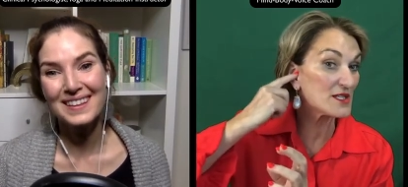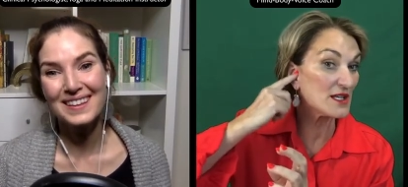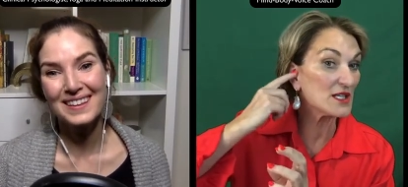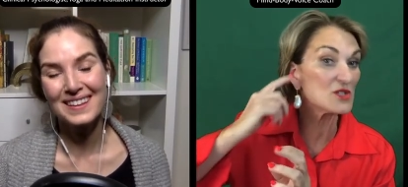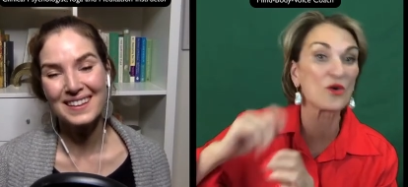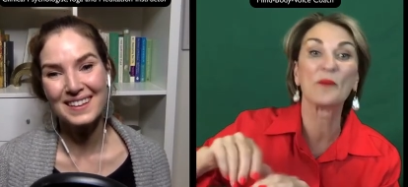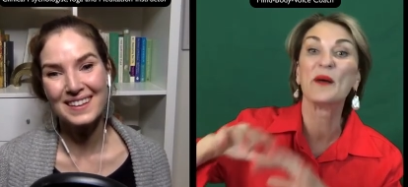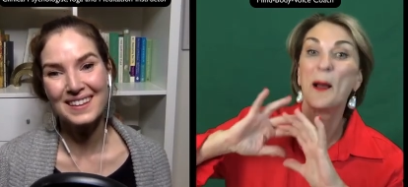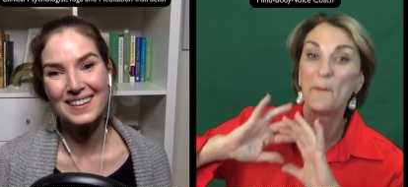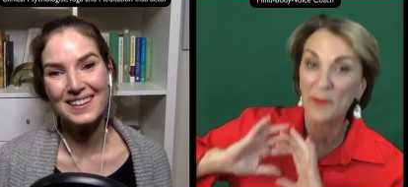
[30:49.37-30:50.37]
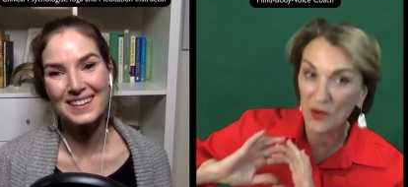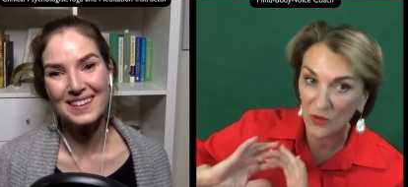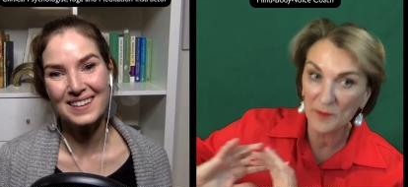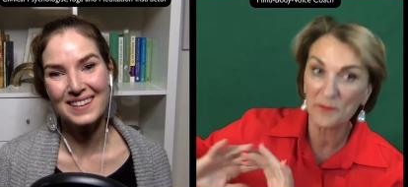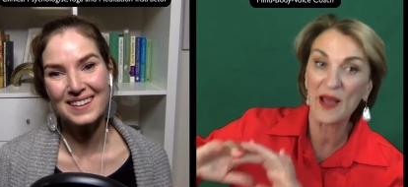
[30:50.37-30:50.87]
Speaker 1: the eardrum but we
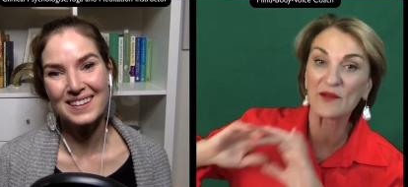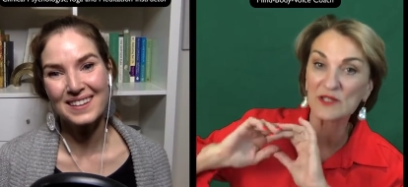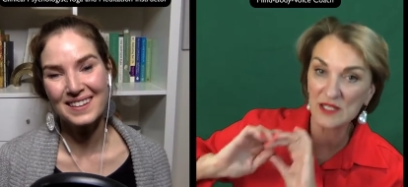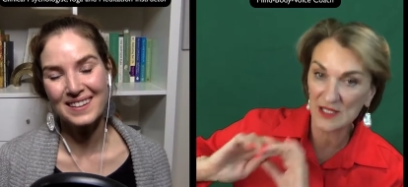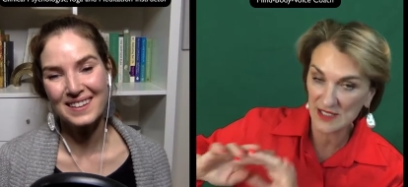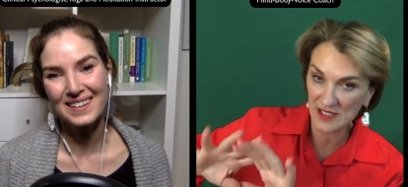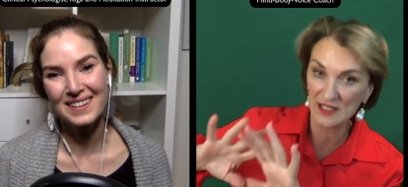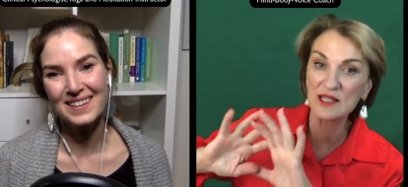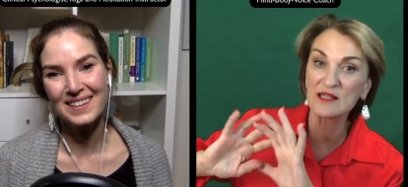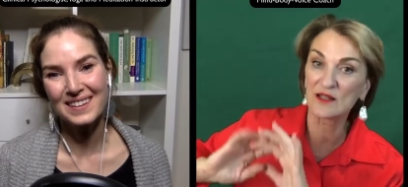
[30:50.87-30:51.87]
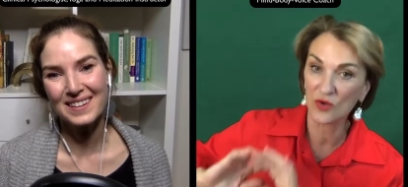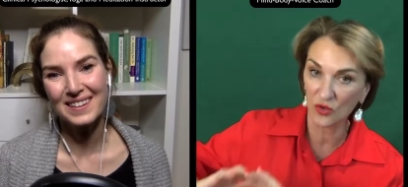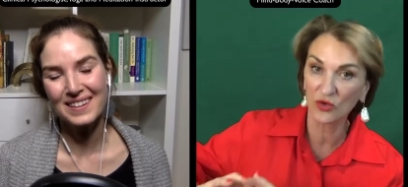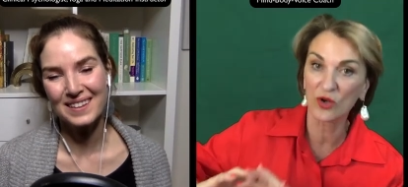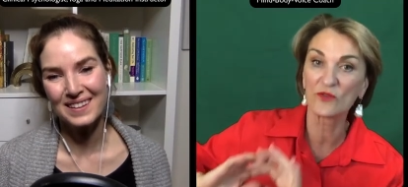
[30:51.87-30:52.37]
bounce their skin
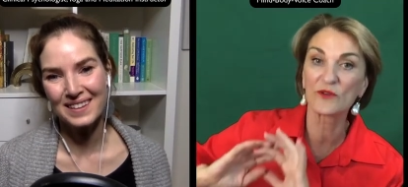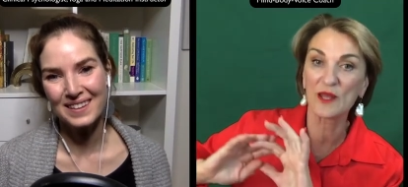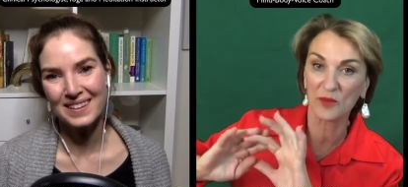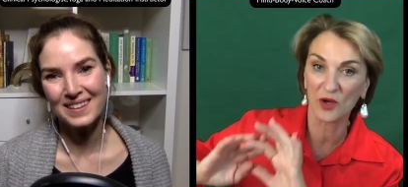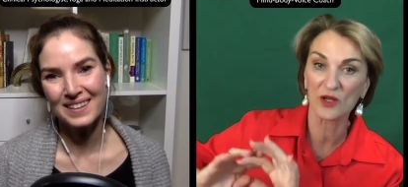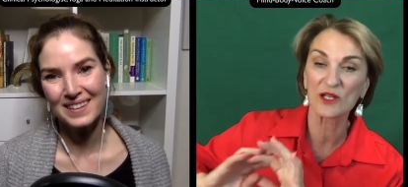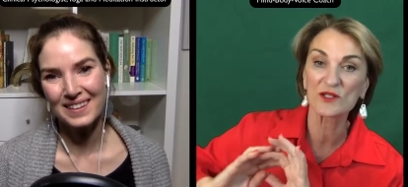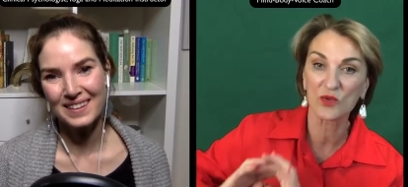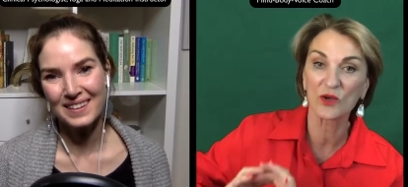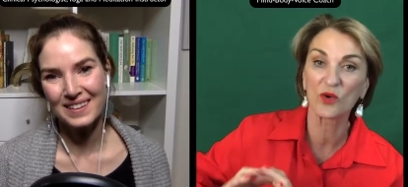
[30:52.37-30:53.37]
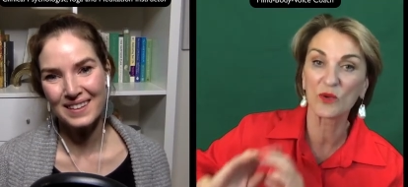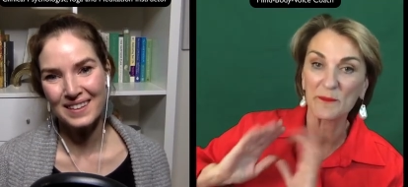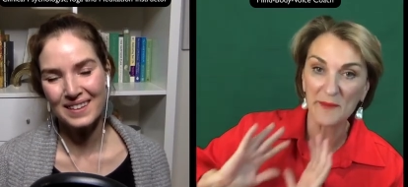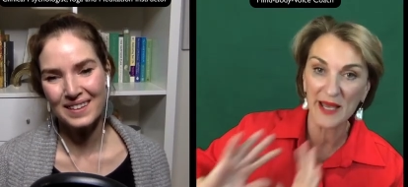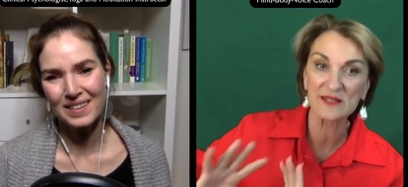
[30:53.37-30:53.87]
all over their body as well. We
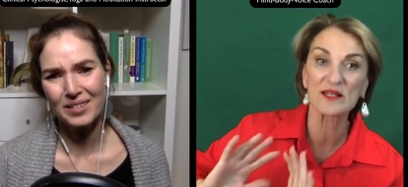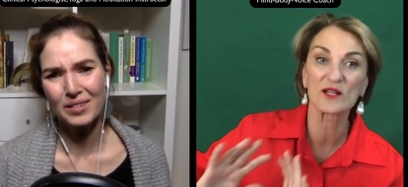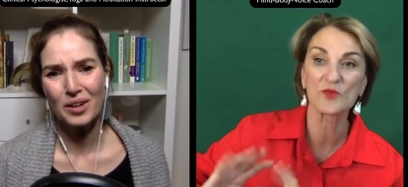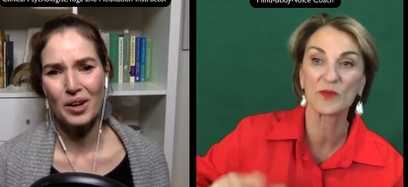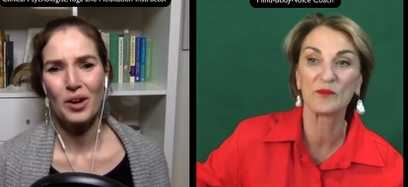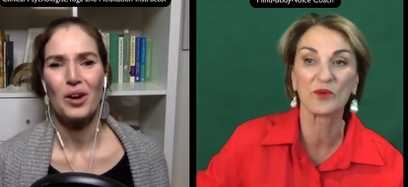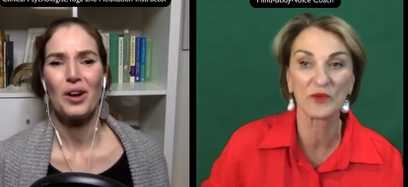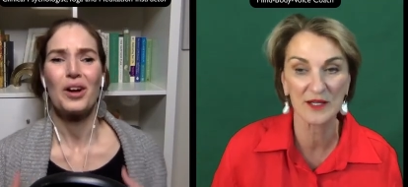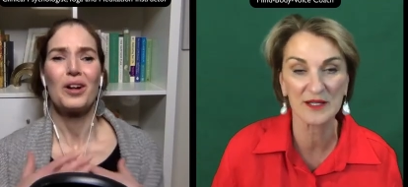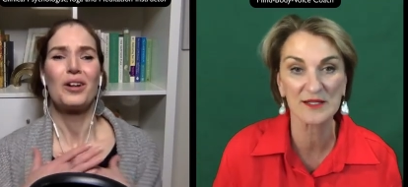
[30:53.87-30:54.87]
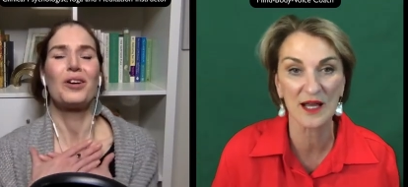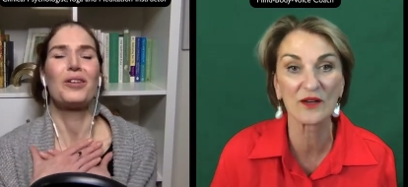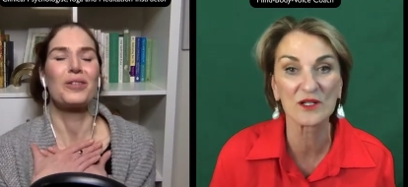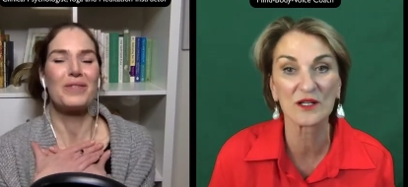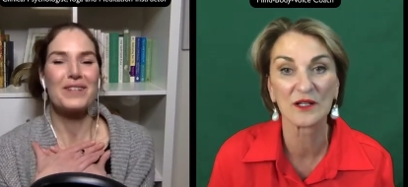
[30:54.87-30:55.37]
massage people with ourselves.
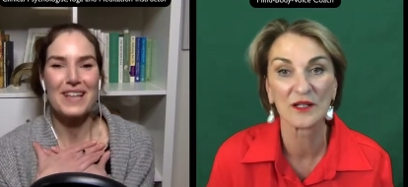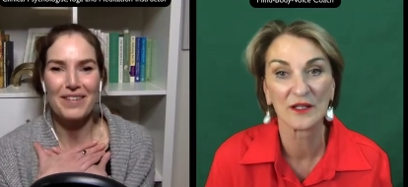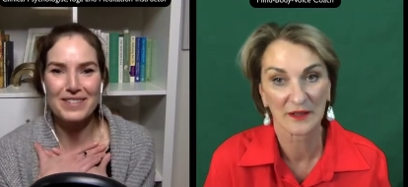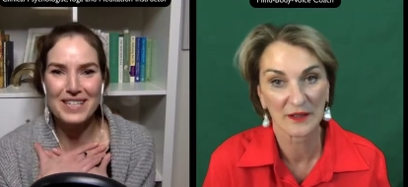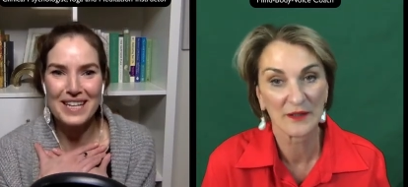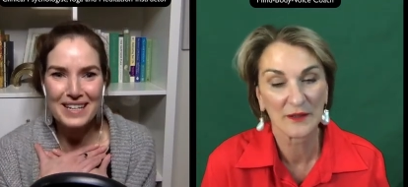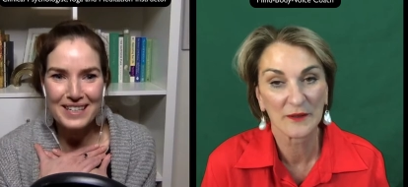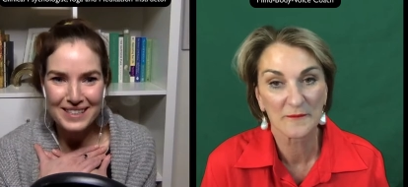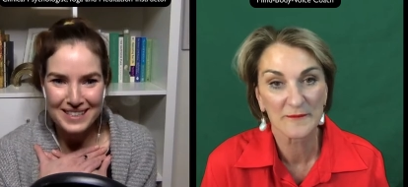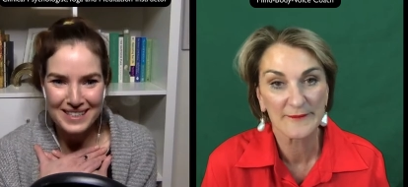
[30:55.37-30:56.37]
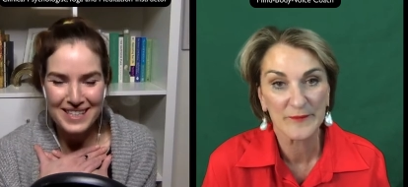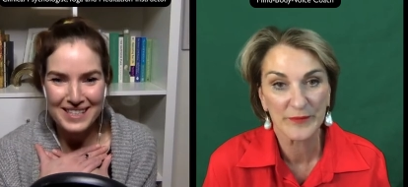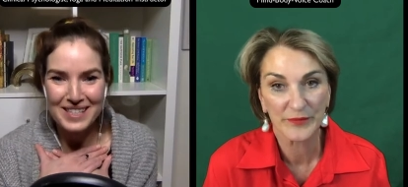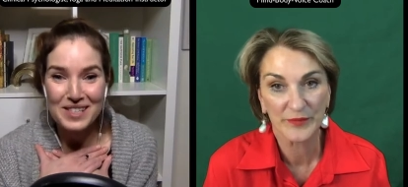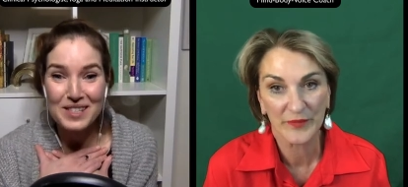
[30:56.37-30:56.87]
Speaker 2: Oh, have tingles. This
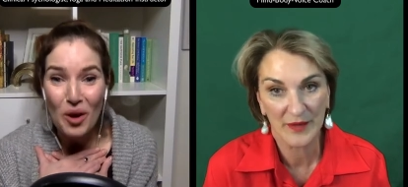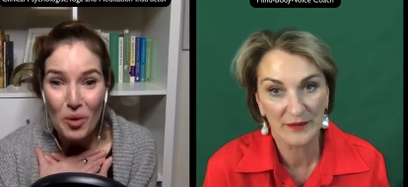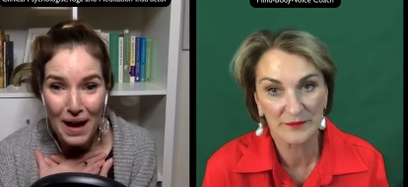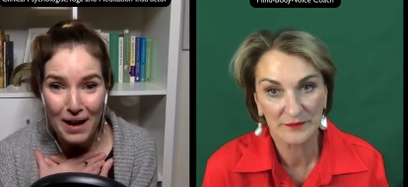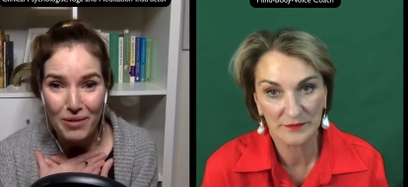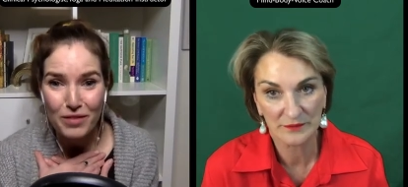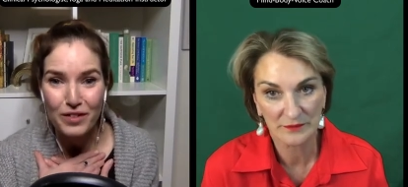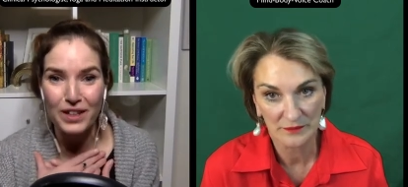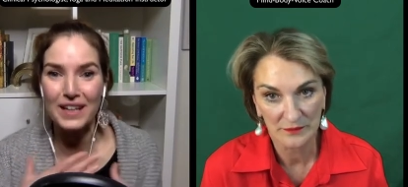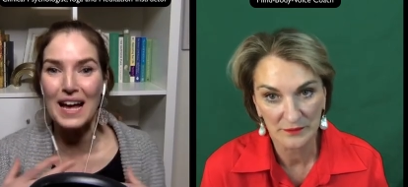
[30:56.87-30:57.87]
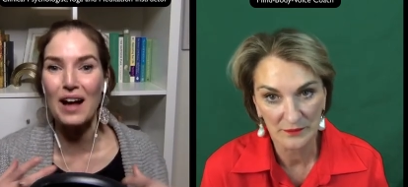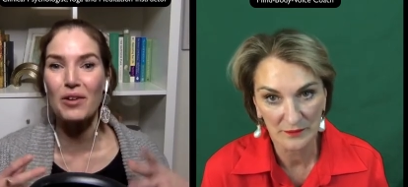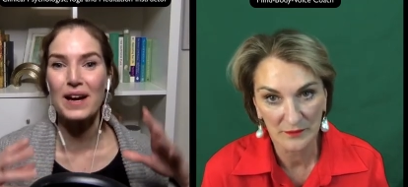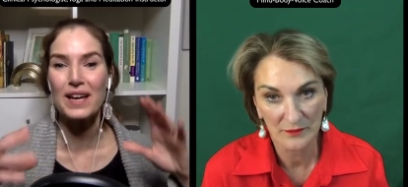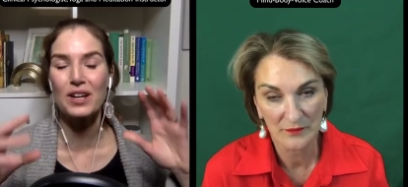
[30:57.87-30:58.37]
is so powerful and
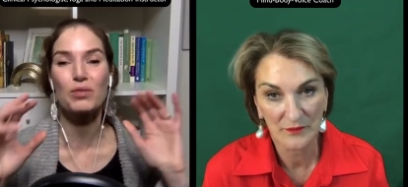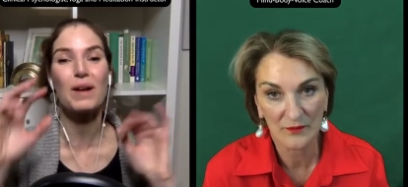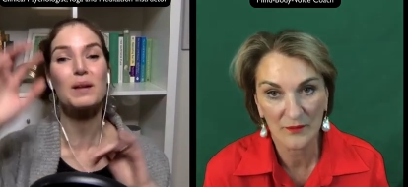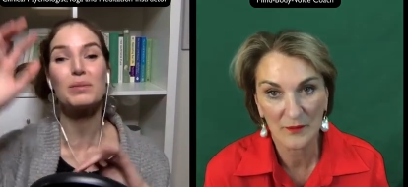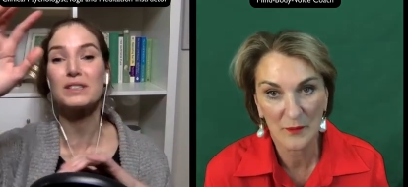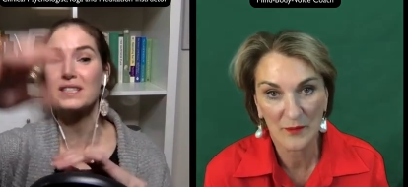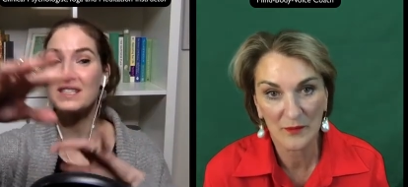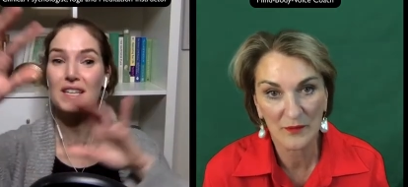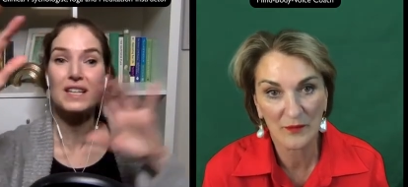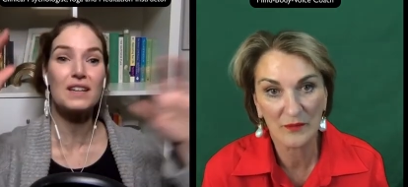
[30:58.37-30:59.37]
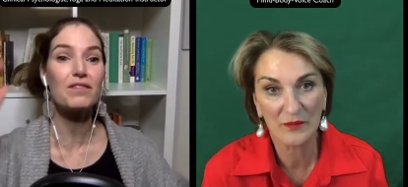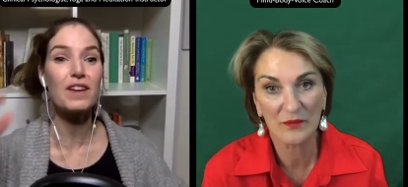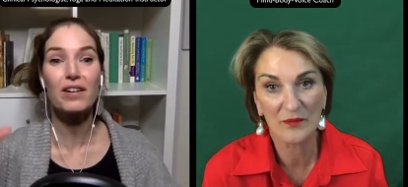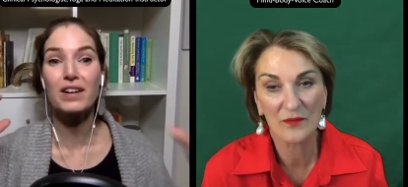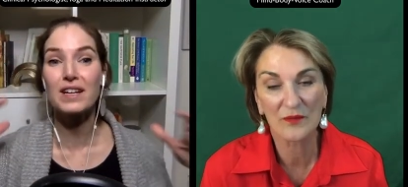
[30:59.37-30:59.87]
how incredible to see it in
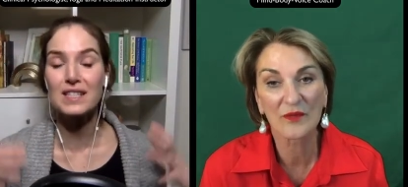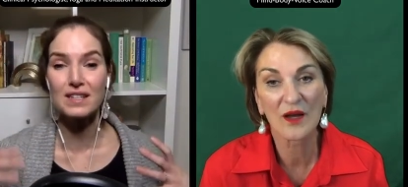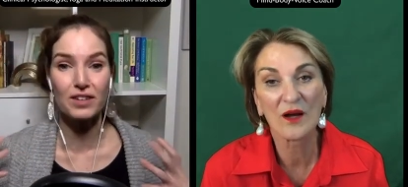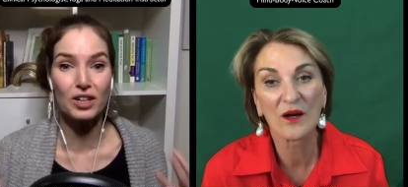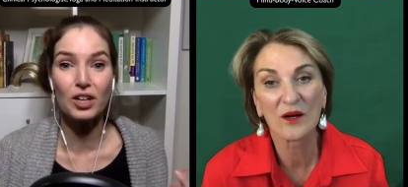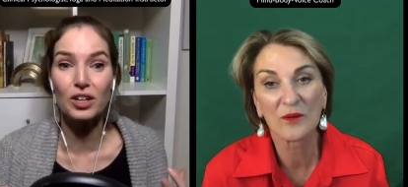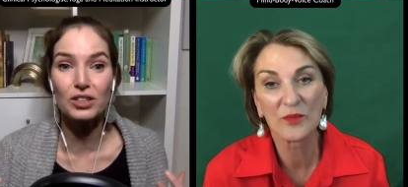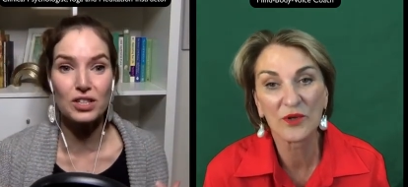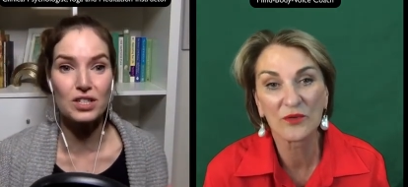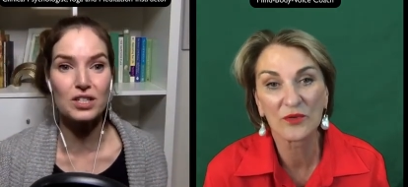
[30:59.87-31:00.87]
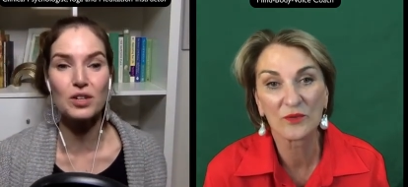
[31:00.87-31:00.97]
various different cultures. You